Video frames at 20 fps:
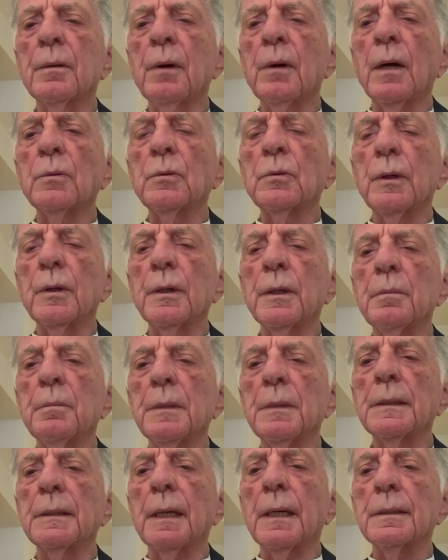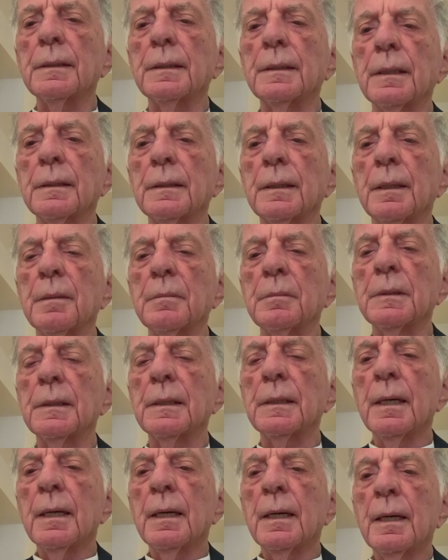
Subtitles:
ground-to-air missile systems.